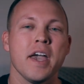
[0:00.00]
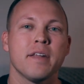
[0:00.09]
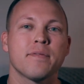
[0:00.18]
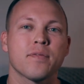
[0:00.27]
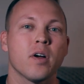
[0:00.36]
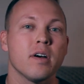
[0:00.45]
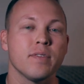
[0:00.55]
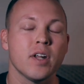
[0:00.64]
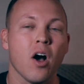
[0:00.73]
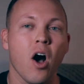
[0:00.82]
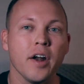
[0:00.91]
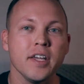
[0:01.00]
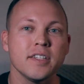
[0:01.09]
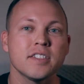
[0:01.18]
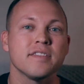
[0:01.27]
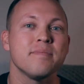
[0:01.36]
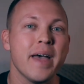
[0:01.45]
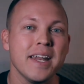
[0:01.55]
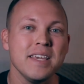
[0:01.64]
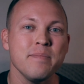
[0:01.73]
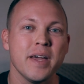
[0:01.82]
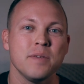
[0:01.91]
in front of an audience of
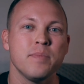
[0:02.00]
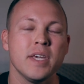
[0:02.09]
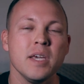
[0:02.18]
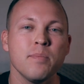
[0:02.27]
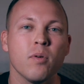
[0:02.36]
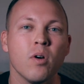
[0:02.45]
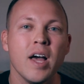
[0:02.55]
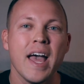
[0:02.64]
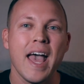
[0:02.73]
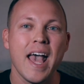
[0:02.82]
many, many people.